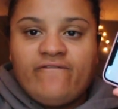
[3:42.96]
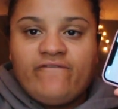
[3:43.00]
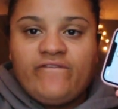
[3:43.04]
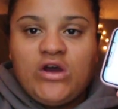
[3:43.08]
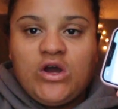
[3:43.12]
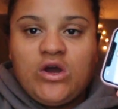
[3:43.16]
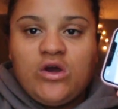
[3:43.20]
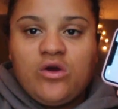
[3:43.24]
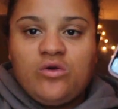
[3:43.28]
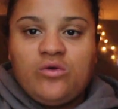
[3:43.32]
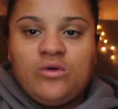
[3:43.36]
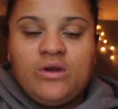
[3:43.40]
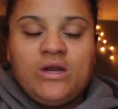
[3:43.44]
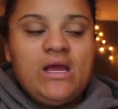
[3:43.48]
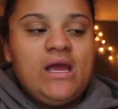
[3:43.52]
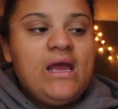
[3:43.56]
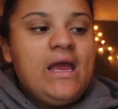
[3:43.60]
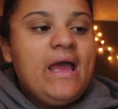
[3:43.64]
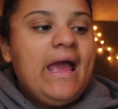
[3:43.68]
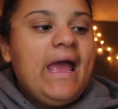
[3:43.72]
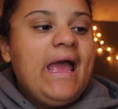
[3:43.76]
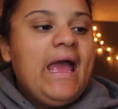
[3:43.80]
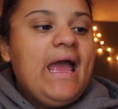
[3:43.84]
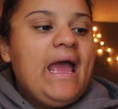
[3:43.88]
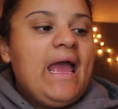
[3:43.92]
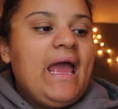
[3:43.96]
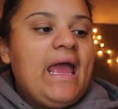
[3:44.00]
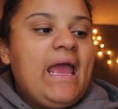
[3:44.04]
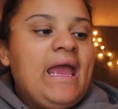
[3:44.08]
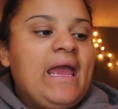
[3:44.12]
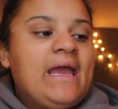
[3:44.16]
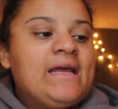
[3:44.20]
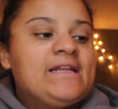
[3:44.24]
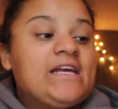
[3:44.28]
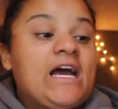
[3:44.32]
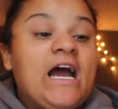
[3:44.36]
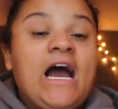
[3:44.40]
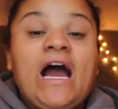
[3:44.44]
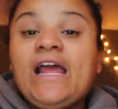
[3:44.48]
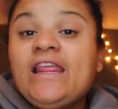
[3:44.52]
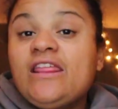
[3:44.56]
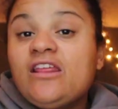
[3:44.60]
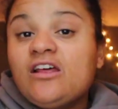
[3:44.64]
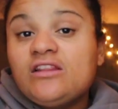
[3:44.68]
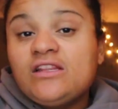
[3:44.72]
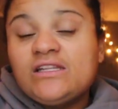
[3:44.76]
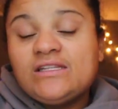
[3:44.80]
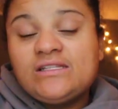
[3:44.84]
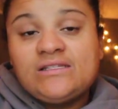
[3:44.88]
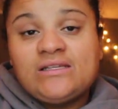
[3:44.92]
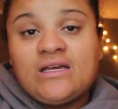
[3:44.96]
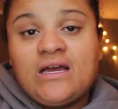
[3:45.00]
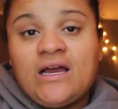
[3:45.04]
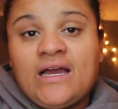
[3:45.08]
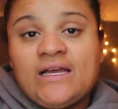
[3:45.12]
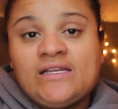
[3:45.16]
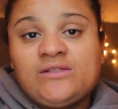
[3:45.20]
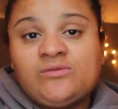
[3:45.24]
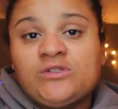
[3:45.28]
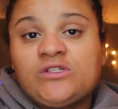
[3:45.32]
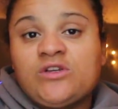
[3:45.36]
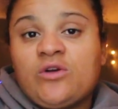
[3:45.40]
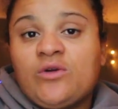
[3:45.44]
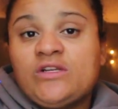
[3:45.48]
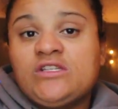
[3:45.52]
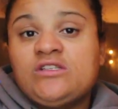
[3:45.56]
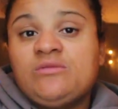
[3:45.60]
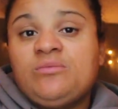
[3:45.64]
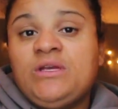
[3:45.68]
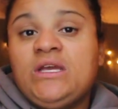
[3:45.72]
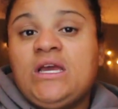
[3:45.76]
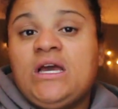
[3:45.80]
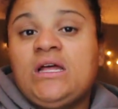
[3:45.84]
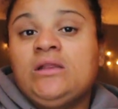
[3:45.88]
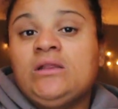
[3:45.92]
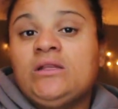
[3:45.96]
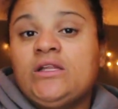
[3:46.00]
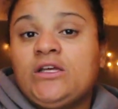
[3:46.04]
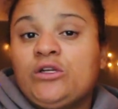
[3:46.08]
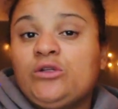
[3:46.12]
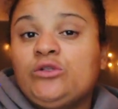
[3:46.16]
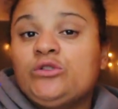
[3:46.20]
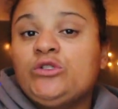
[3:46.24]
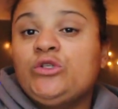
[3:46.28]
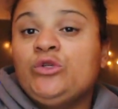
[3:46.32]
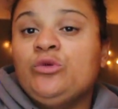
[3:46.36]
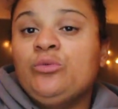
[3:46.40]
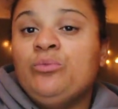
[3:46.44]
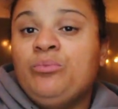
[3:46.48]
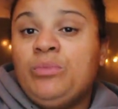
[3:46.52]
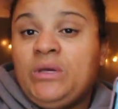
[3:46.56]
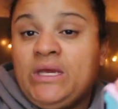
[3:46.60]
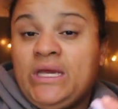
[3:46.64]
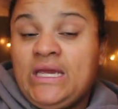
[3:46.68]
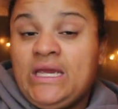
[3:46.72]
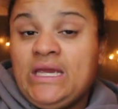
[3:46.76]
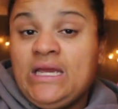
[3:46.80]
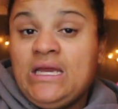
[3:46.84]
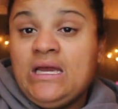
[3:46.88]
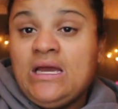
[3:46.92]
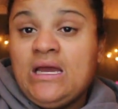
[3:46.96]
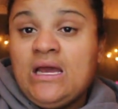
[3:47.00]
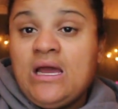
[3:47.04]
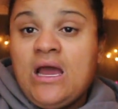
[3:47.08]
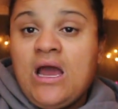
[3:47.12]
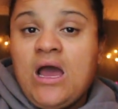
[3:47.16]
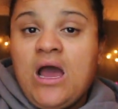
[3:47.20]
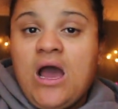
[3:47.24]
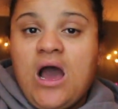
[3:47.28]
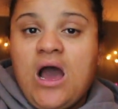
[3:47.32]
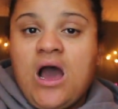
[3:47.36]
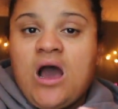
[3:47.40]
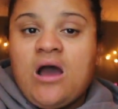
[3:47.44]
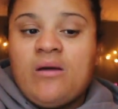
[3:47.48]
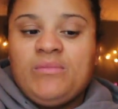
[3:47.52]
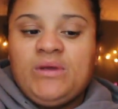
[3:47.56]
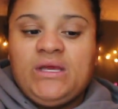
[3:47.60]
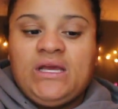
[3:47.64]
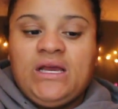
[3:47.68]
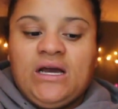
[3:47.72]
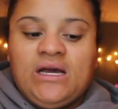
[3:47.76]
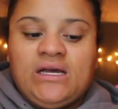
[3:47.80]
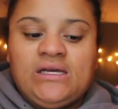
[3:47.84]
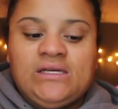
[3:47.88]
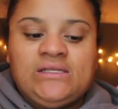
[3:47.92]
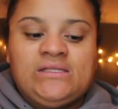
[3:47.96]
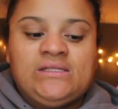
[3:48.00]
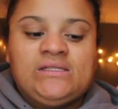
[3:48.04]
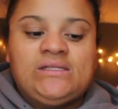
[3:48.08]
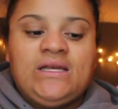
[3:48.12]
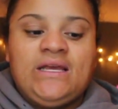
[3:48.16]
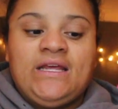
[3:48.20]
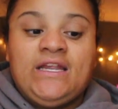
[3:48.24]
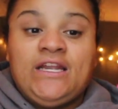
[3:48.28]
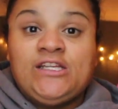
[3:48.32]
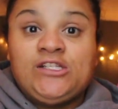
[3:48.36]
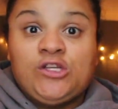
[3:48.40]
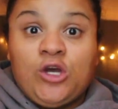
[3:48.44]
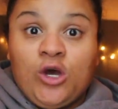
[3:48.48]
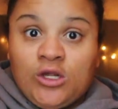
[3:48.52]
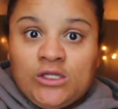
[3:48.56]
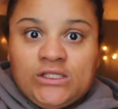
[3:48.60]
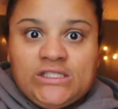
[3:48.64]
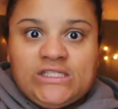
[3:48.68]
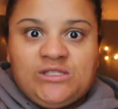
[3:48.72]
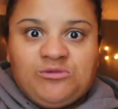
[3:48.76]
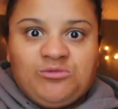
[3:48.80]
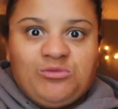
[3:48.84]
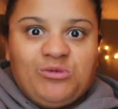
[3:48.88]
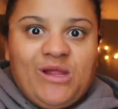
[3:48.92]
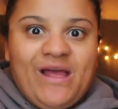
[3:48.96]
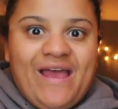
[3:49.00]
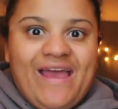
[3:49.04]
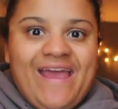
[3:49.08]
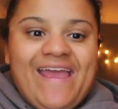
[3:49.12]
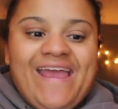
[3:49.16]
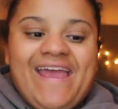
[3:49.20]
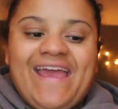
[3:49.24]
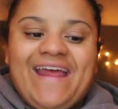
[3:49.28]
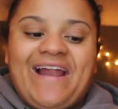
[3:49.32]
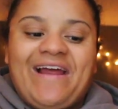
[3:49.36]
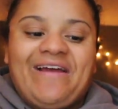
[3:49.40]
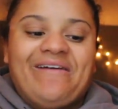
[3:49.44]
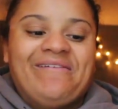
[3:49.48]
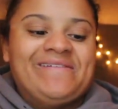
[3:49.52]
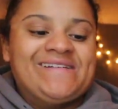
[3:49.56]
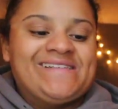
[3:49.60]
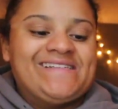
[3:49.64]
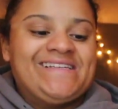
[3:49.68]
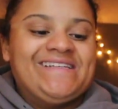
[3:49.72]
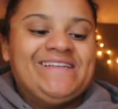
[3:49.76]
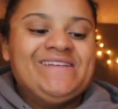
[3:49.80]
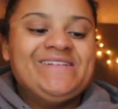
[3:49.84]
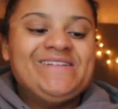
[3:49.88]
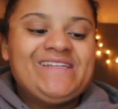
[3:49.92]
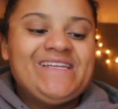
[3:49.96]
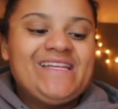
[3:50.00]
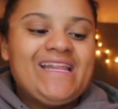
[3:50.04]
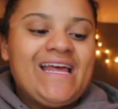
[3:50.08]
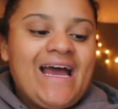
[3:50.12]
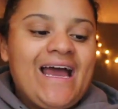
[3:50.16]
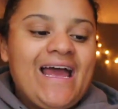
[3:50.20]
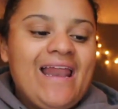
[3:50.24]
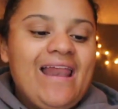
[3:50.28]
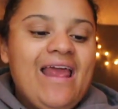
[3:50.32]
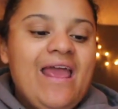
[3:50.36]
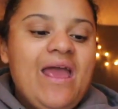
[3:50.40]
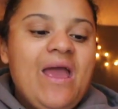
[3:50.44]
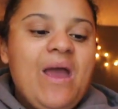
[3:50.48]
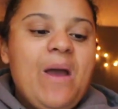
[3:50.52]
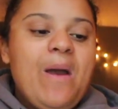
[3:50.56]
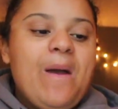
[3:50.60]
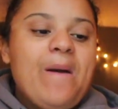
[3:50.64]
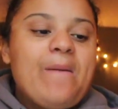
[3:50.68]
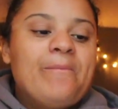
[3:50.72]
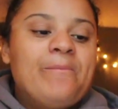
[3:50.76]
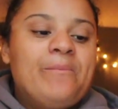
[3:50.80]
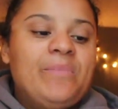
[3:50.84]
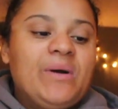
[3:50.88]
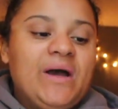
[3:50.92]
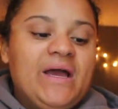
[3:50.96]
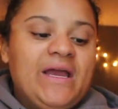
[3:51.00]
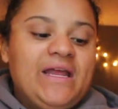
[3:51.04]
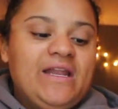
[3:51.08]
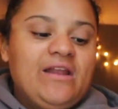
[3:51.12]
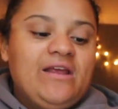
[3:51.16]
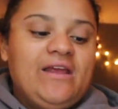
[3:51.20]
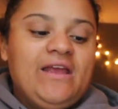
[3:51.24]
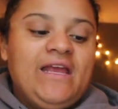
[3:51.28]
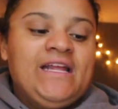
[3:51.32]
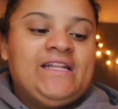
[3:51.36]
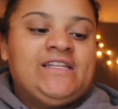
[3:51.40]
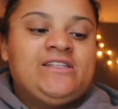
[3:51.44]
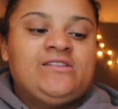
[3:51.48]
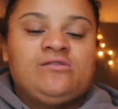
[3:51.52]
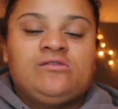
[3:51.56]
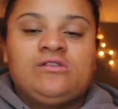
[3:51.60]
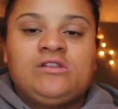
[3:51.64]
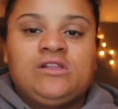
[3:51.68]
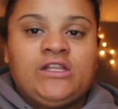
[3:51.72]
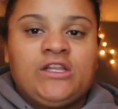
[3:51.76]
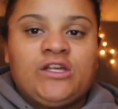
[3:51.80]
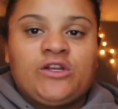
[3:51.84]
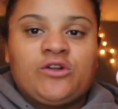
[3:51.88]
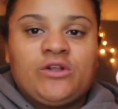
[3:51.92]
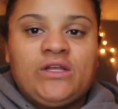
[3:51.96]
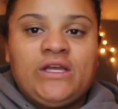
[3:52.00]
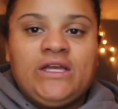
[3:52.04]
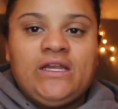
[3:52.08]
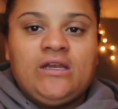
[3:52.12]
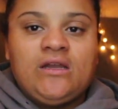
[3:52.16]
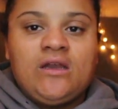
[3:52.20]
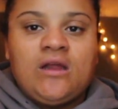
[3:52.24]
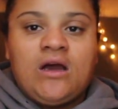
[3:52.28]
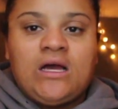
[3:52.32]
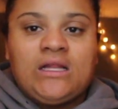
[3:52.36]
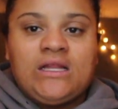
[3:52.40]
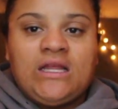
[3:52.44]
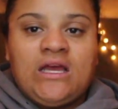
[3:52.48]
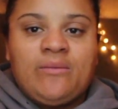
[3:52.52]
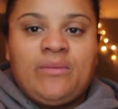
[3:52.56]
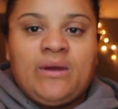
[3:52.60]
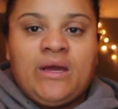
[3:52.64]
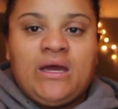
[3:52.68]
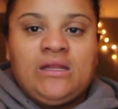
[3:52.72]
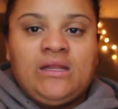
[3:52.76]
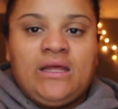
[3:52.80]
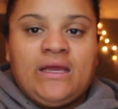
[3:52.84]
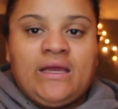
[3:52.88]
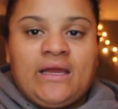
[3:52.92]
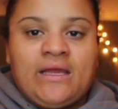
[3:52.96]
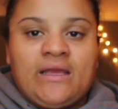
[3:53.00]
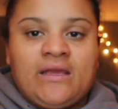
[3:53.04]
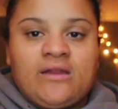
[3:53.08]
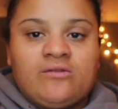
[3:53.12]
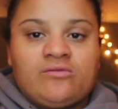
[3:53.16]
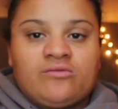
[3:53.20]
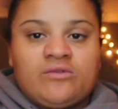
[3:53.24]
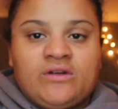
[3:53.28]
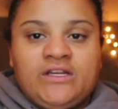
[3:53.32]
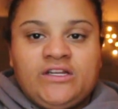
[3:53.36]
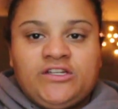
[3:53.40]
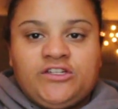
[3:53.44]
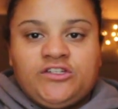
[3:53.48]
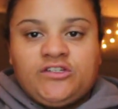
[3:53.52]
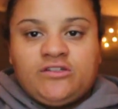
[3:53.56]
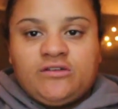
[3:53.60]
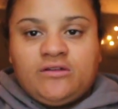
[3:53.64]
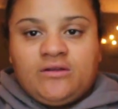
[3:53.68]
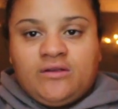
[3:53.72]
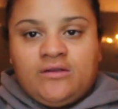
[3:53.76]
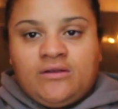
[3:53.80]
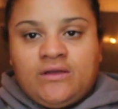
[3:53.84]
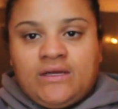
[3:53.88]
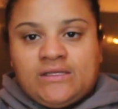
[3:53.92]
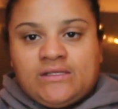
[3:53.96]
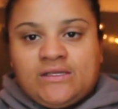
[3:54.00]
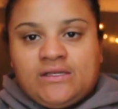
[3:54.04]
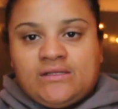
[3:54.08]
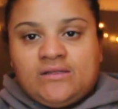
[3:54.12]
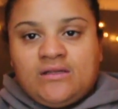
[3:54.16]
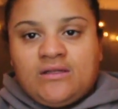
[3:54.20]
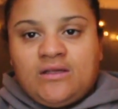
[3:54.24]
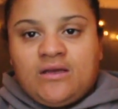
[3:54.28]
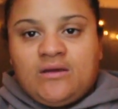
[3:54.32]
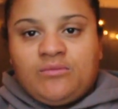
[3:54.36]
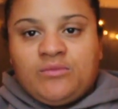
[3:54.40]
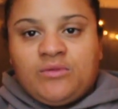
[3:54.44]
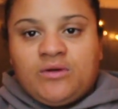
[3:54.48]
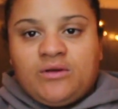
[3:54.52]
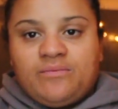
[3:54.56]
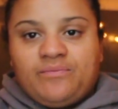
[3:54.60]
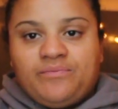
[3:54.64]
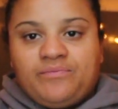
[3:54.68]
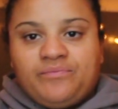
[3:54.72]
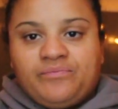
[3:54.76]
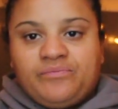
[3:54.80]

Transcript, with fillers: phone. And I thought the size was going to be a little too big um, because it is all display and I wasn't used to that. But it's literally not that bad. Like I can reach, you guys can't see that, but